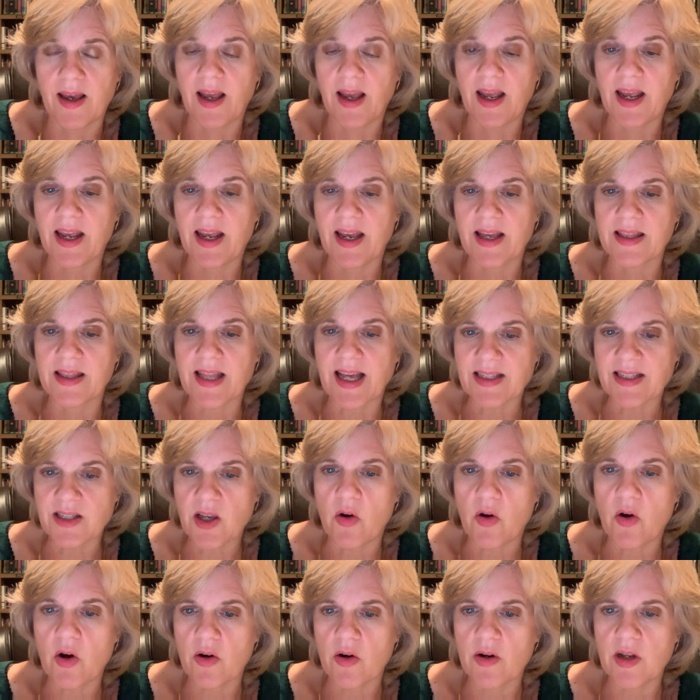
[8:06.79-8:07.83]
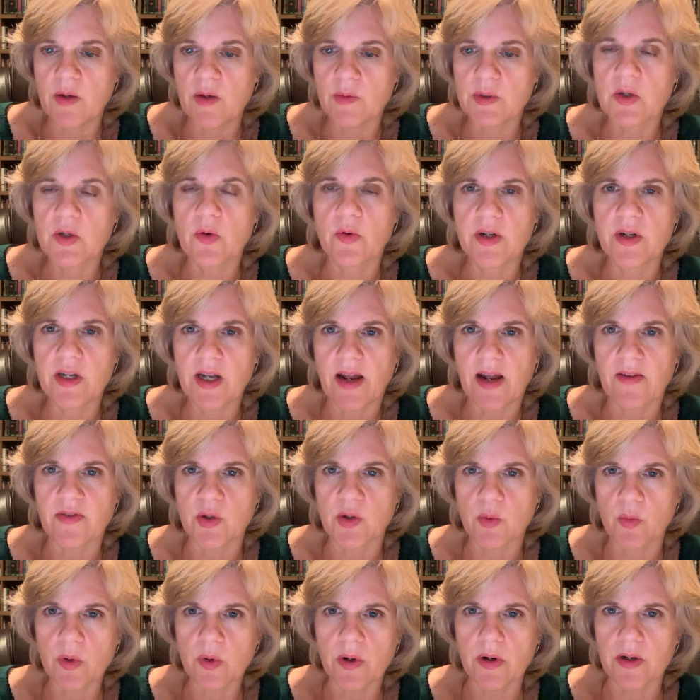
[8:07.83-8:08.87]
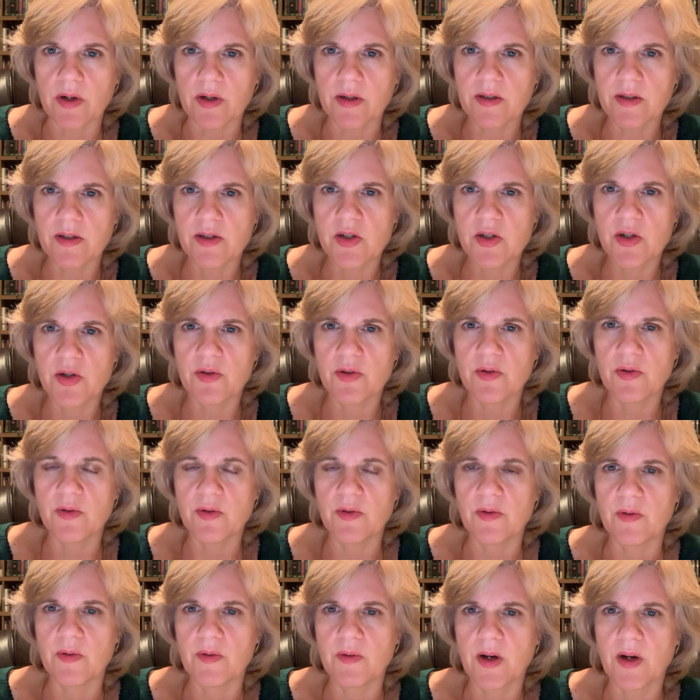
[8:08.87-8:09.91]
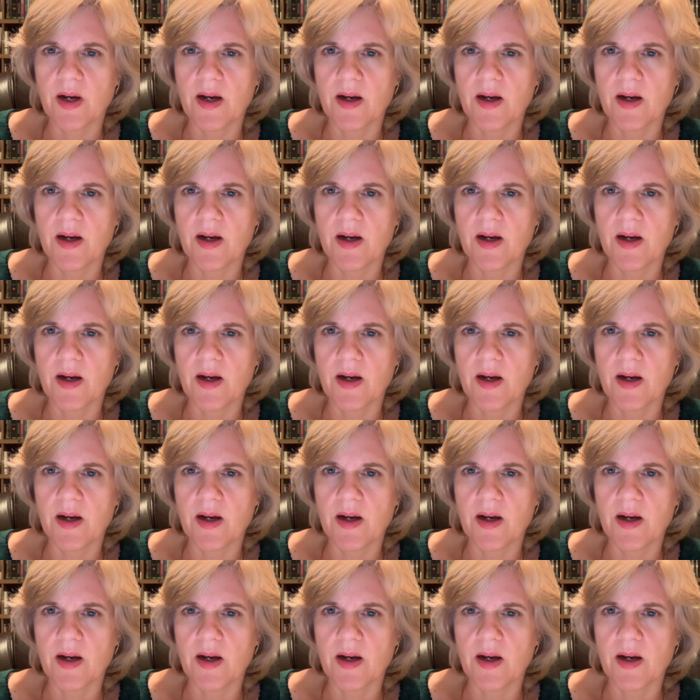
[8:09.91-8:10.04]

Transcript: And that's how hard he was going to have to work to